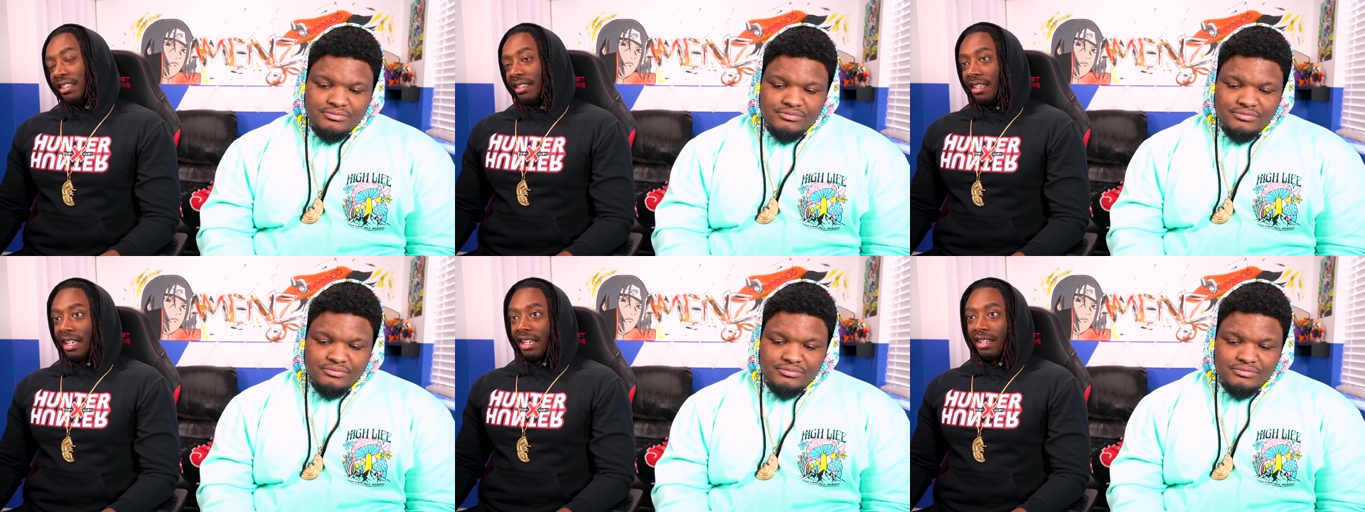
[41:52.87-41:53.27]

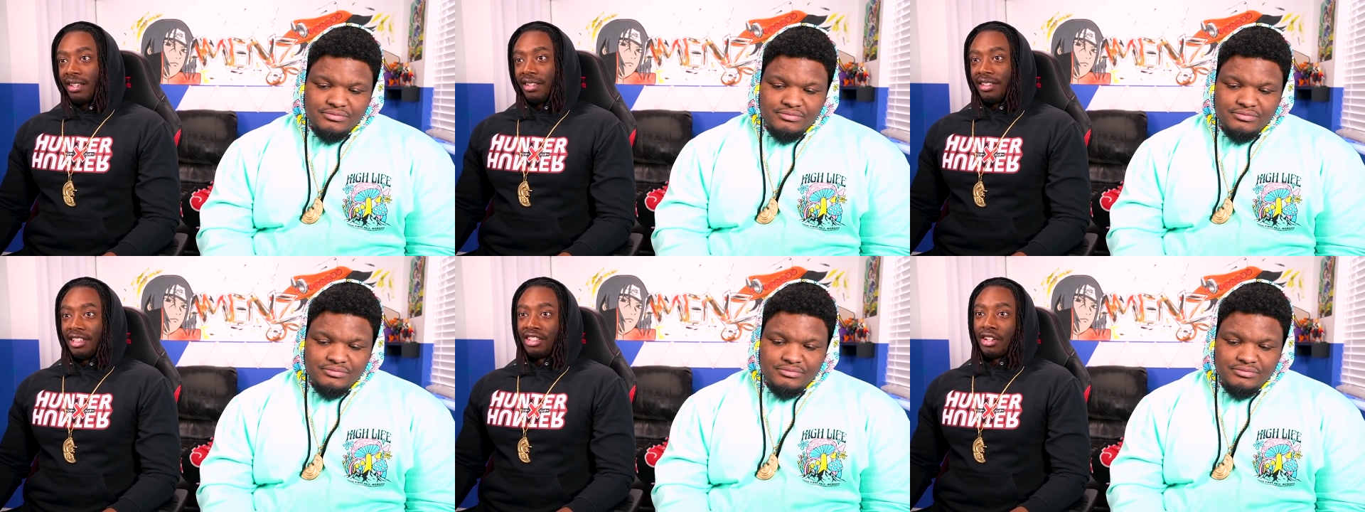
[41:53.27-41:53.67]
Speaker 1: Yeah,
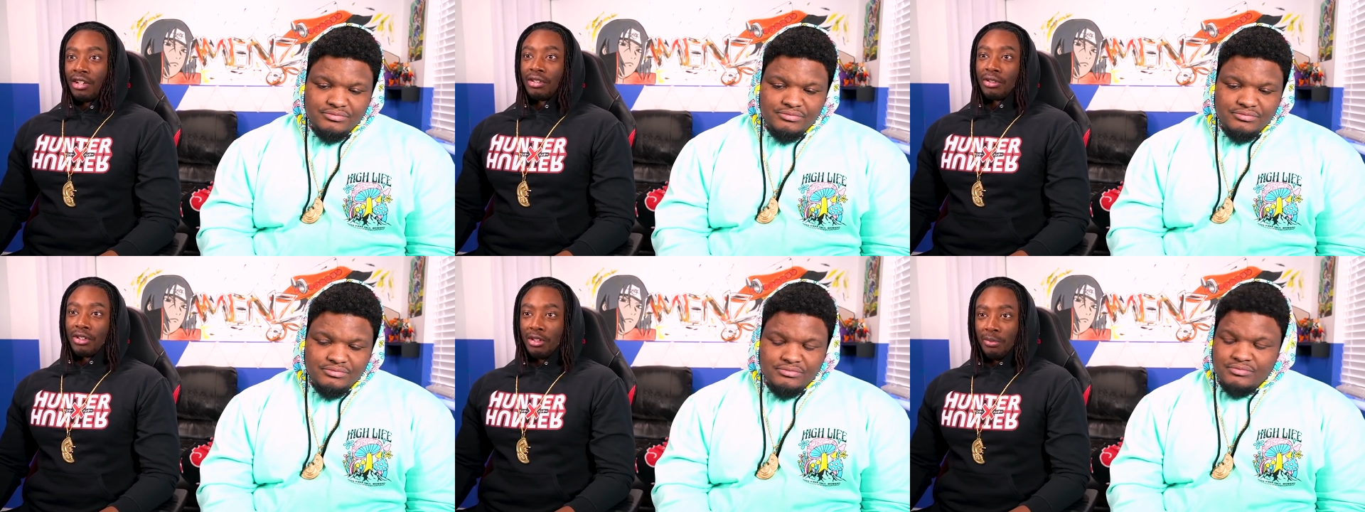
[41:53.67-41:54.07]
and this
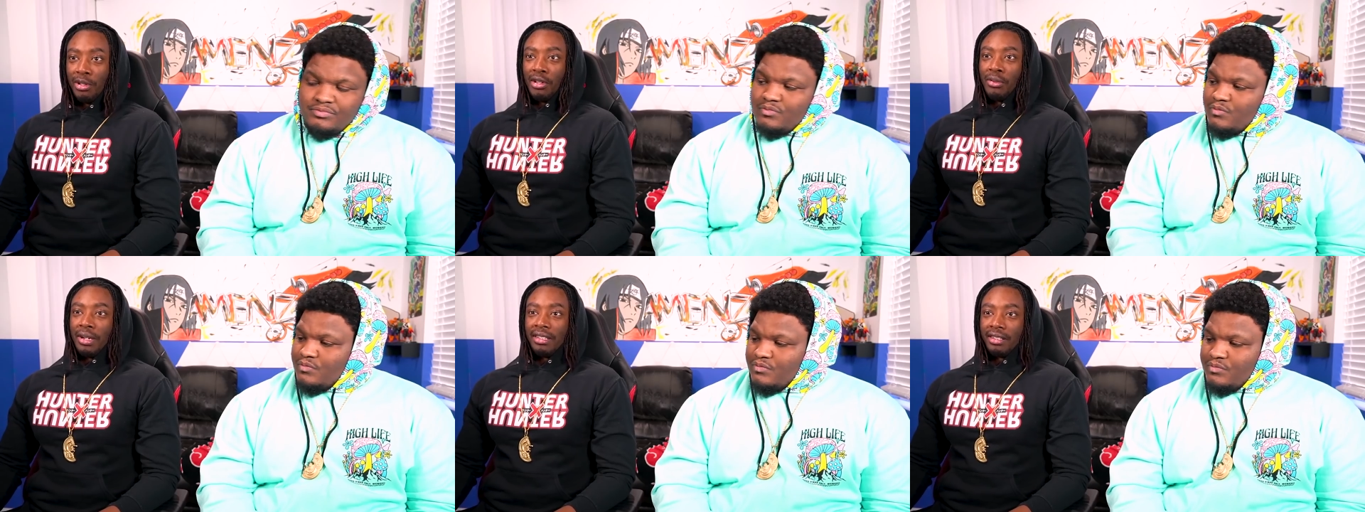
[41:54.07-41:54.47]
also could be a
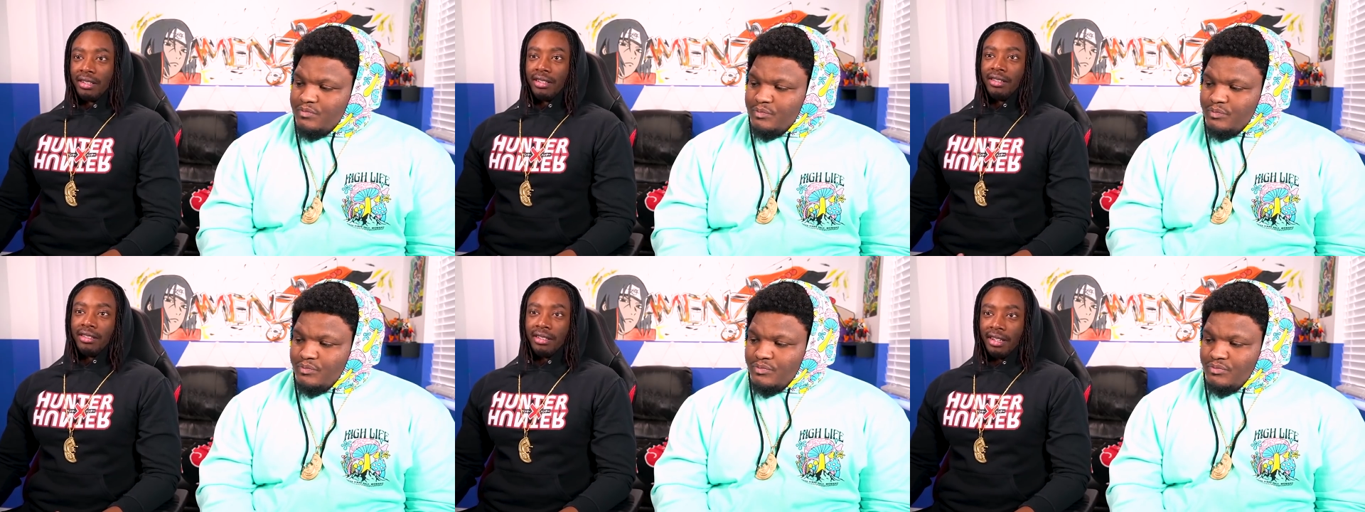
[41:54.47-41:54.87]
race
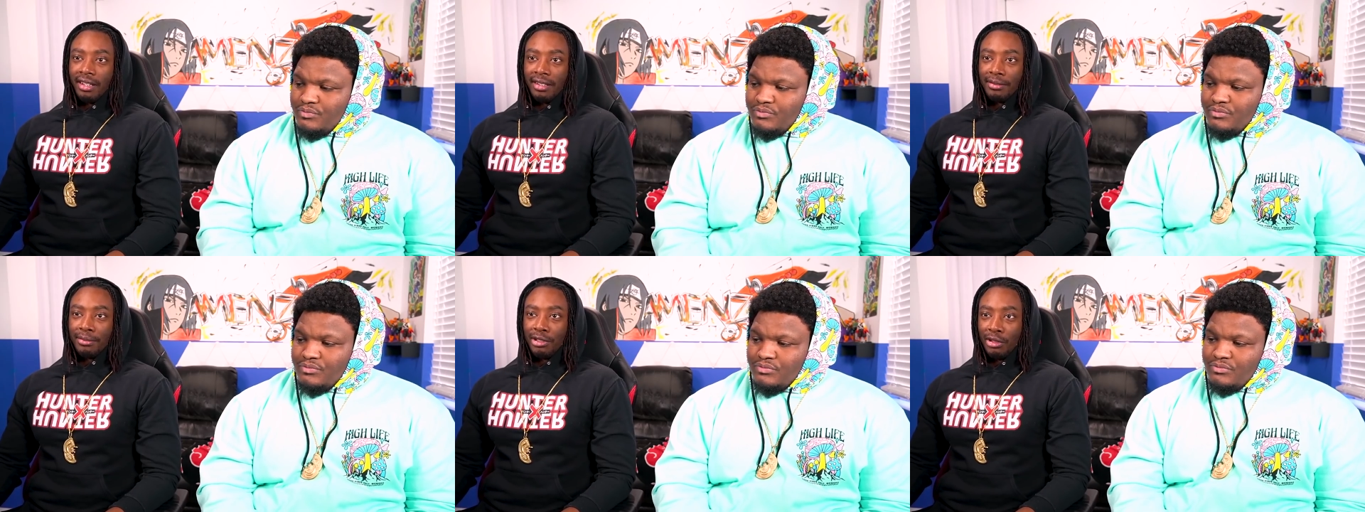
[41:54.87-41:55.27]
against
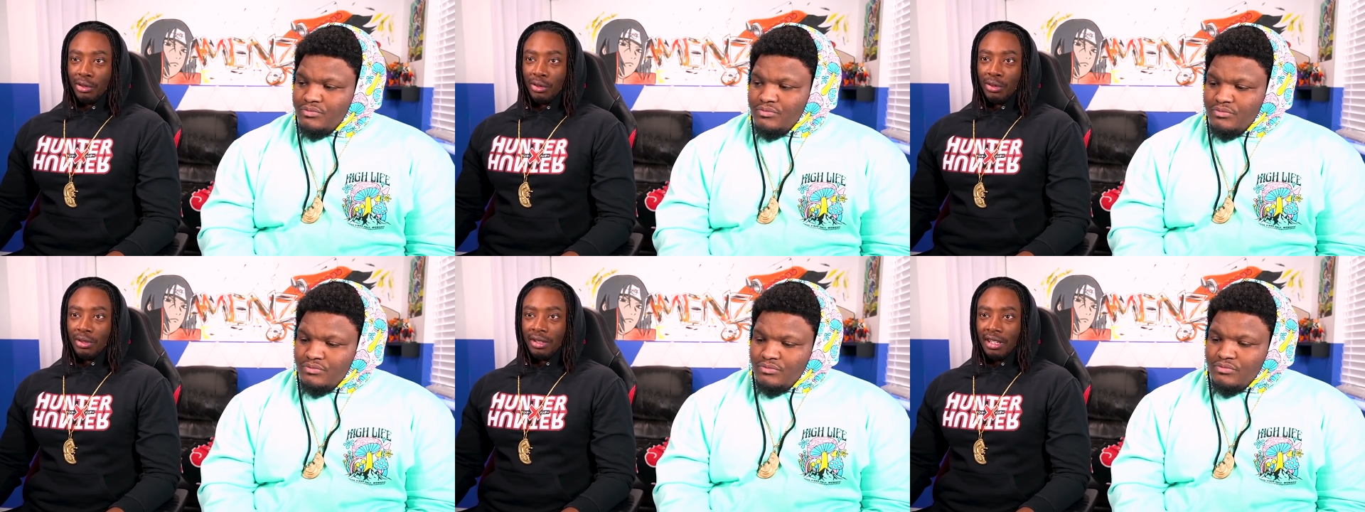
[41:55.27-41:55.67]
time too.